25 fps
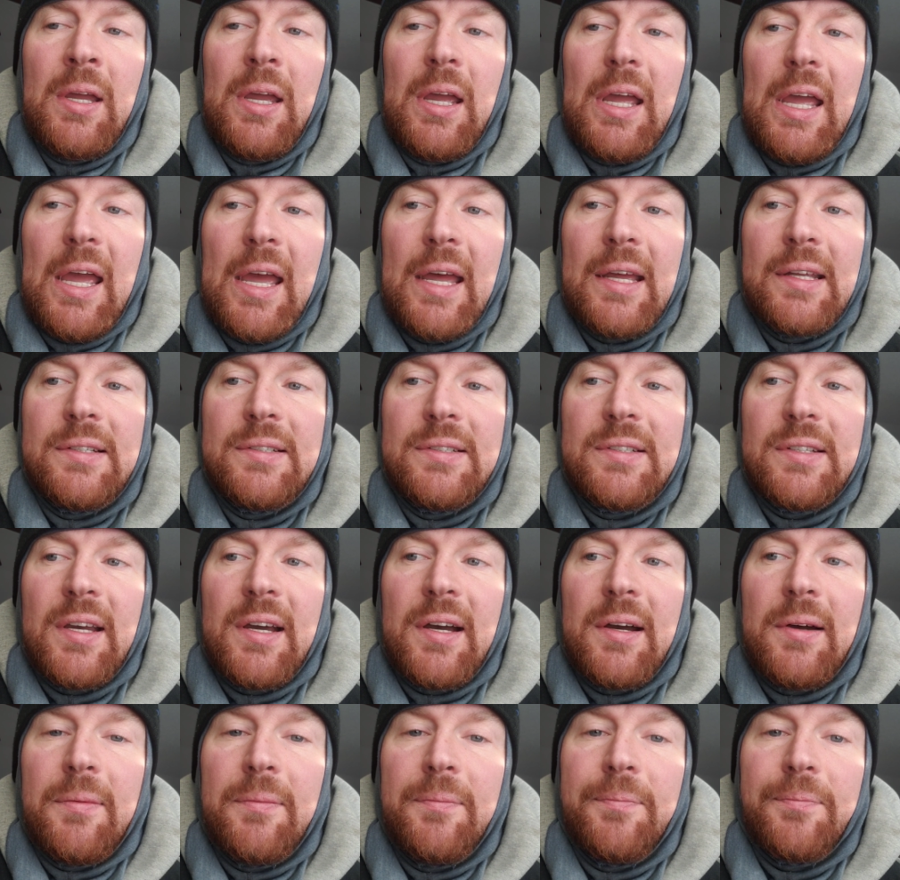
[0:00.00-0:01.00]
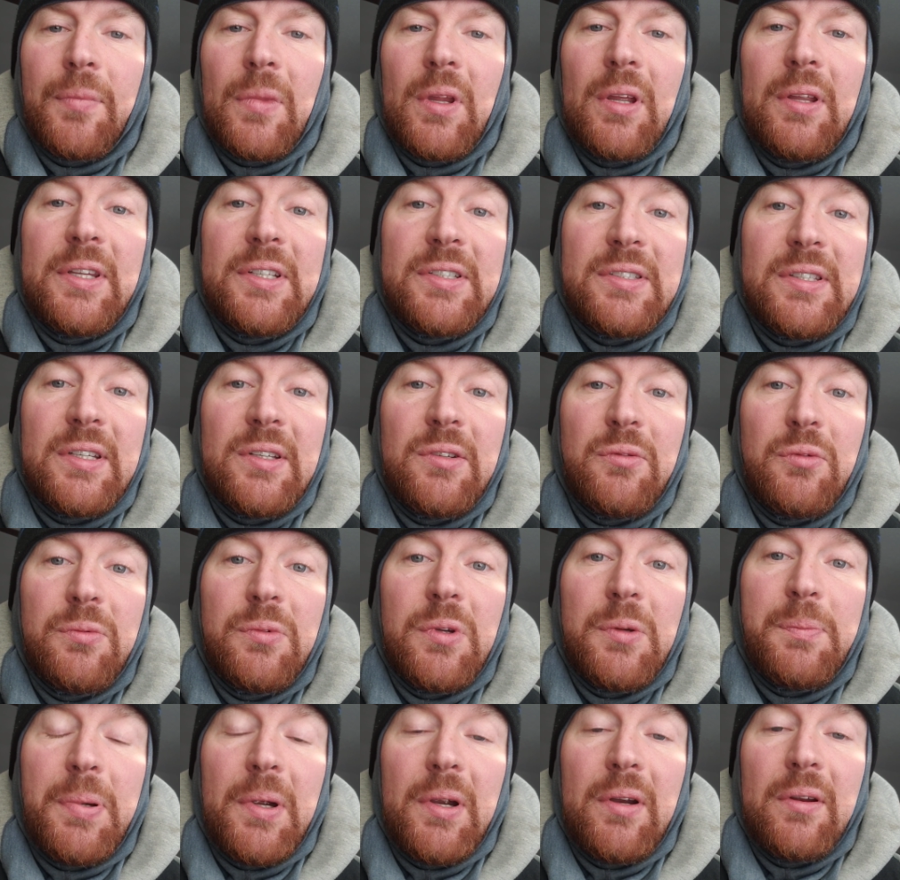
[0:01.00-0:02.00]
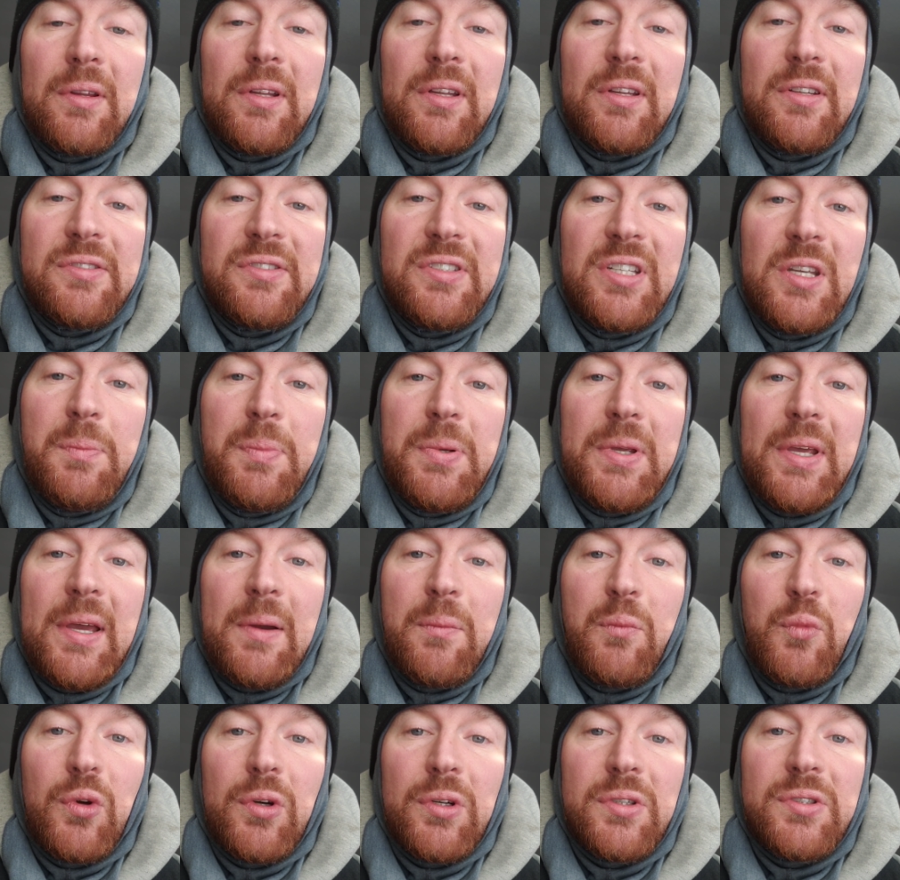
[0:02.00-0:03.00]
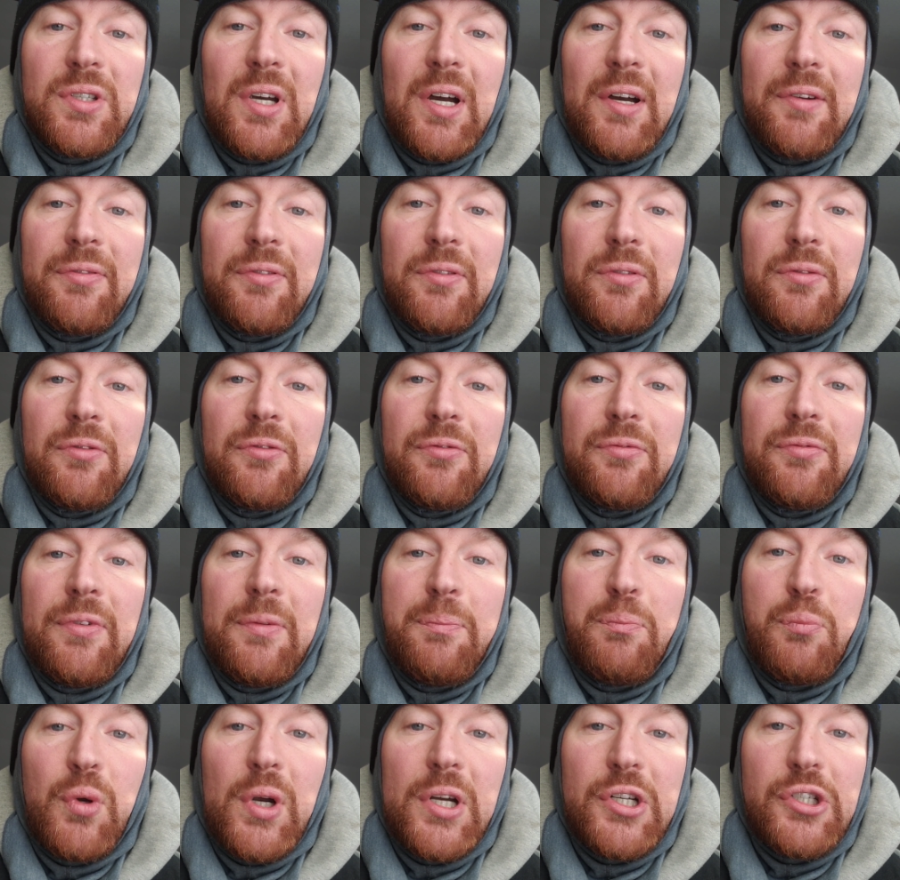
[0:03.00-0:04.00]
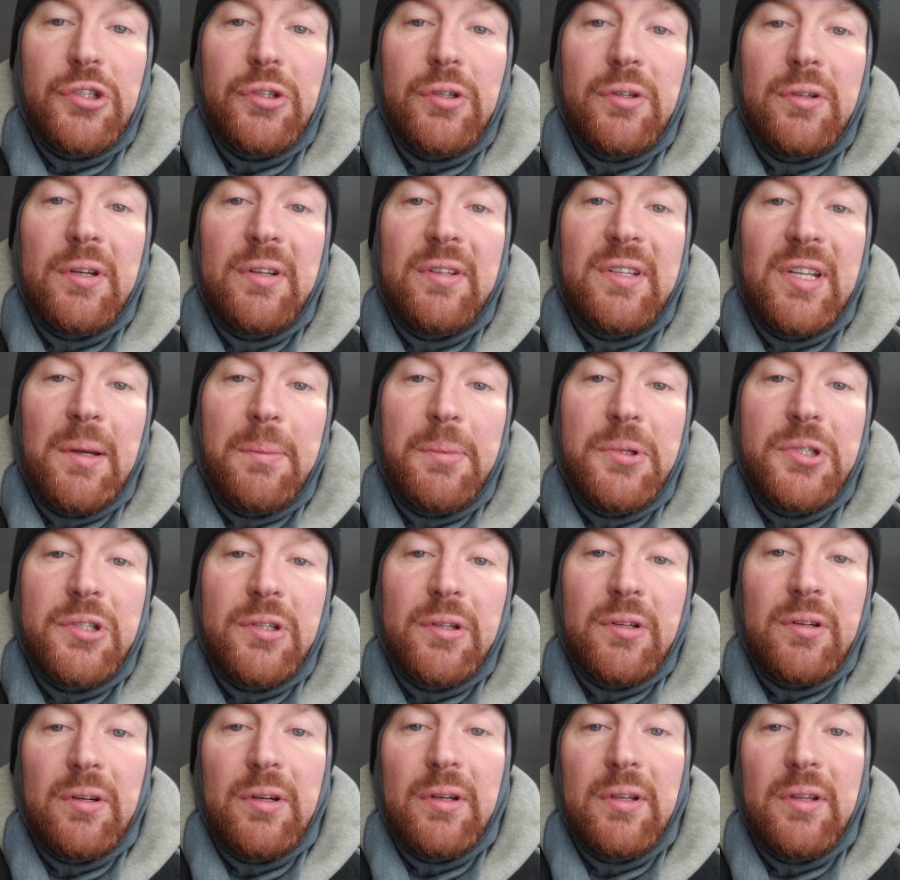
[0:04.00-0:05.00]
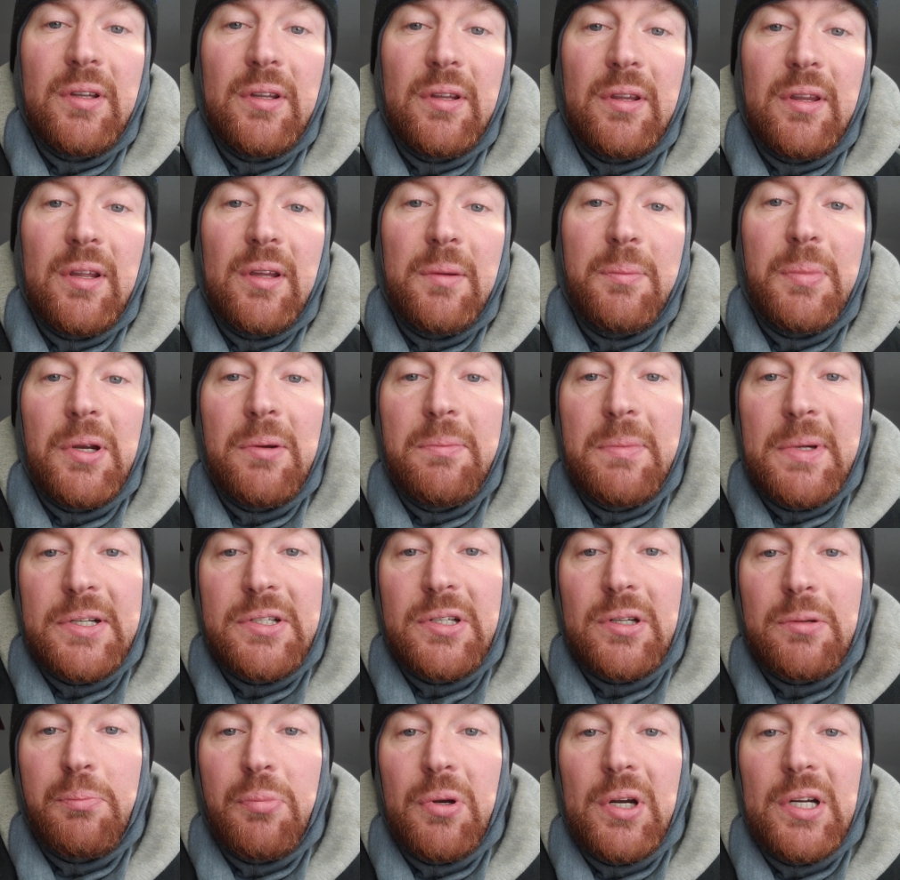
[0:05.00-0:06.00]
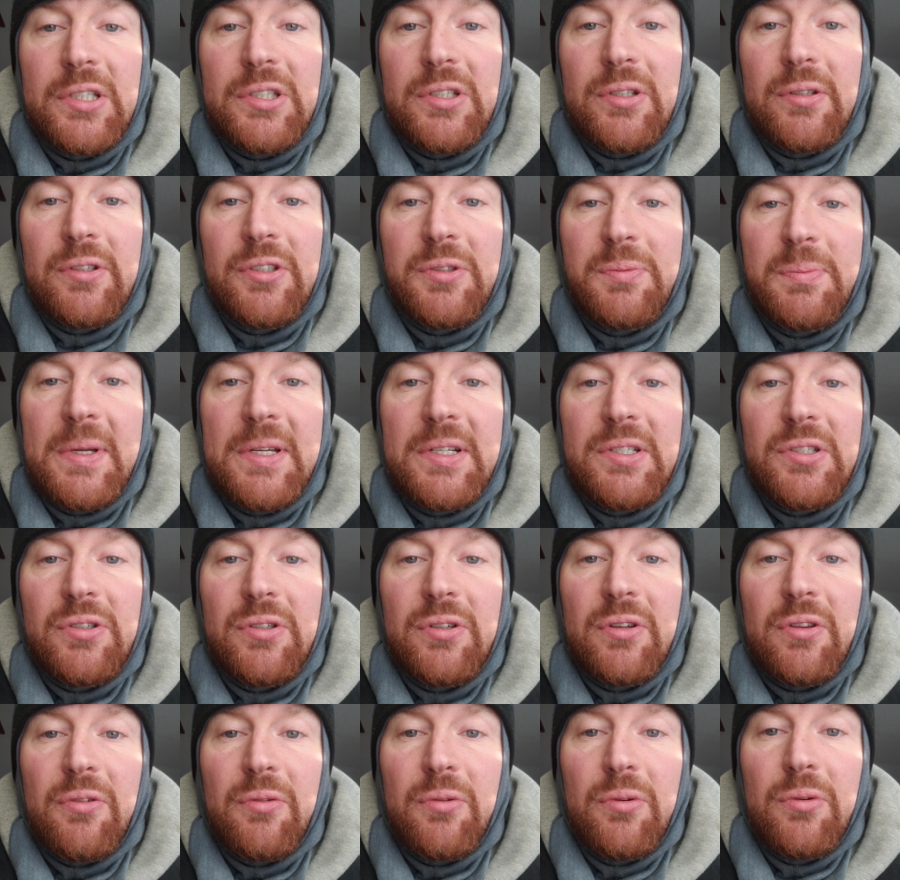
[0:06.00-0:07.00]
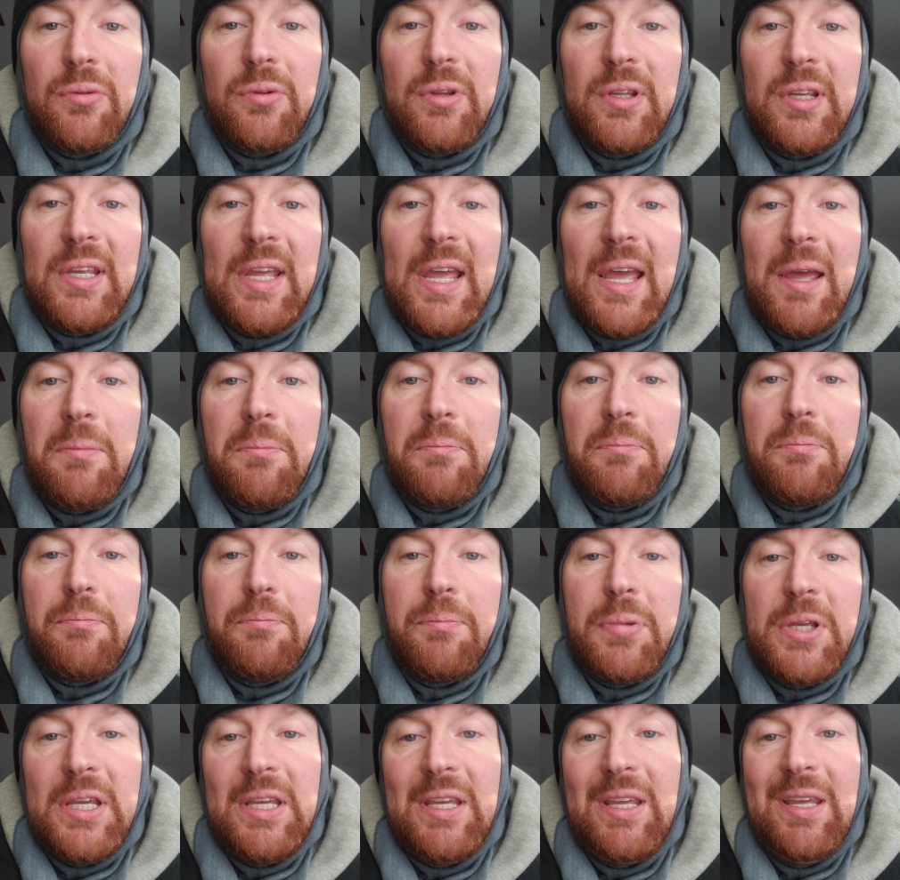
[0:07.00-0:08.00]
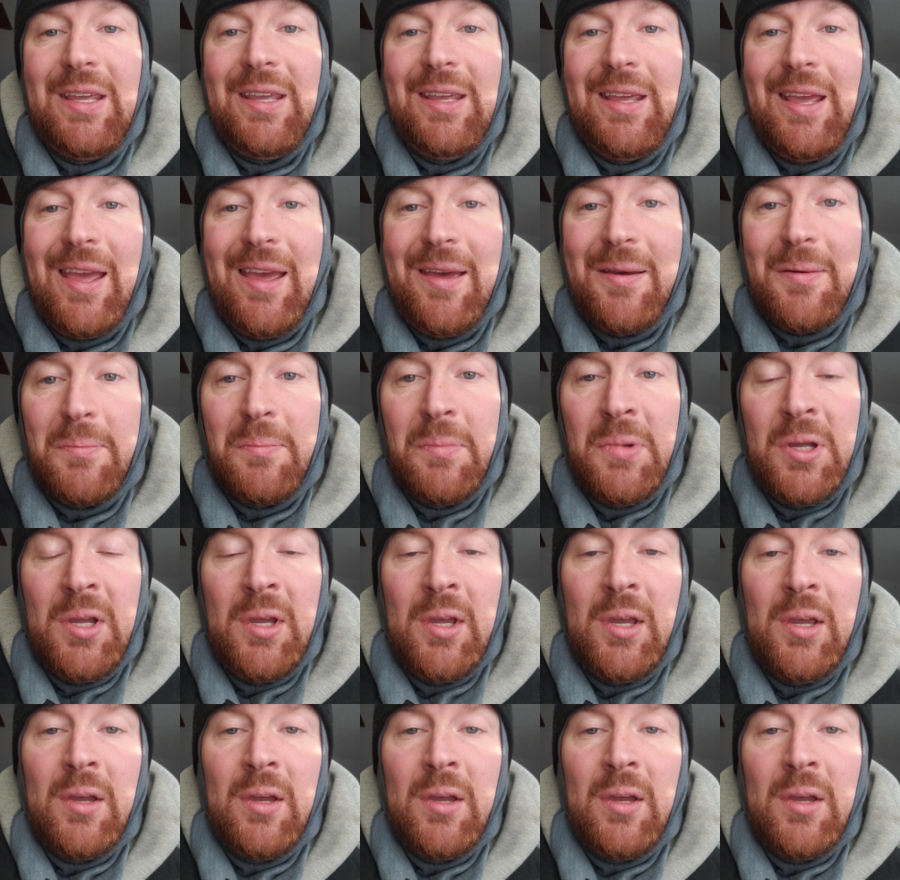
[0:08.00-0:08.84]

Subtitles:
And this thing, apparently this DPM works off of pressure and temperature, and the barometric pressure is measured through the MPEM,